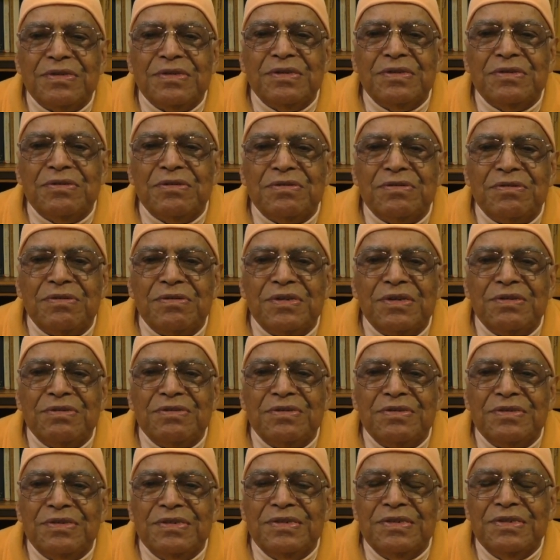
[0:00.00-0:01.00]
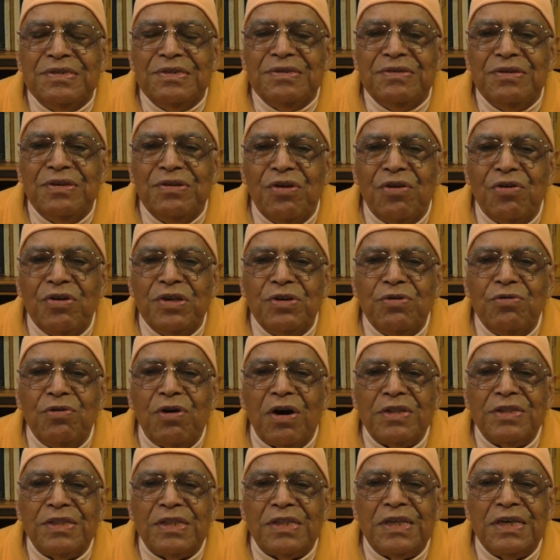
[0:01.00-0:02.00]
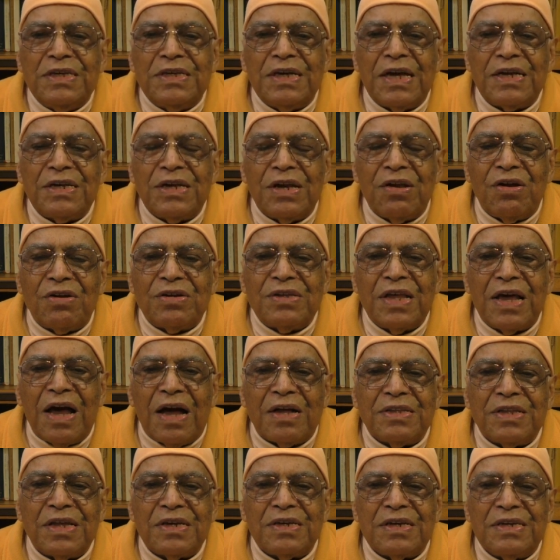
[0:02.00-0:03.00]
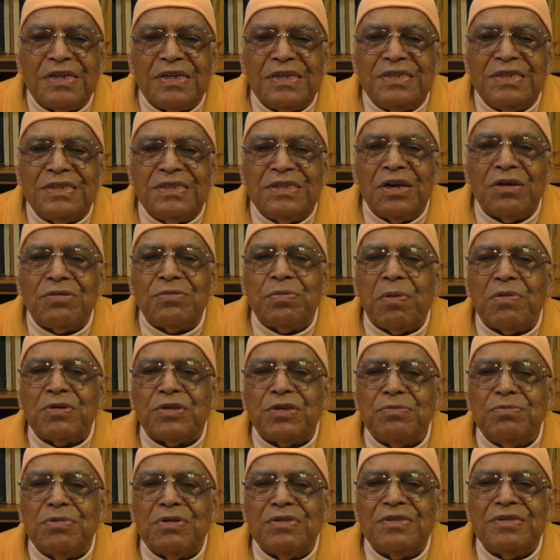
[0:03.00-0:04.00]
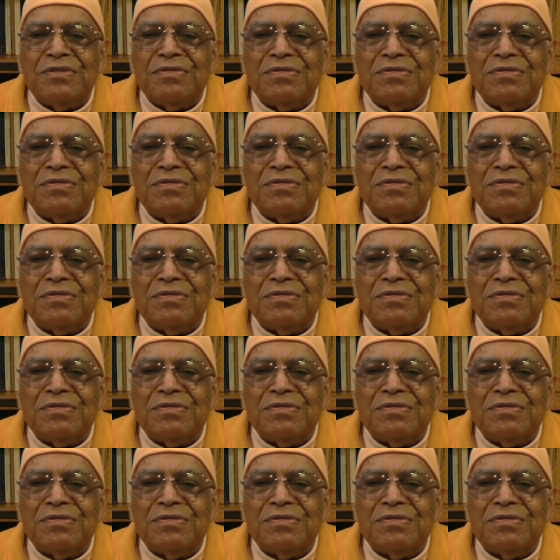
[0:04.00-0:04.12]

You knowing one thing and not the other, it is not possible.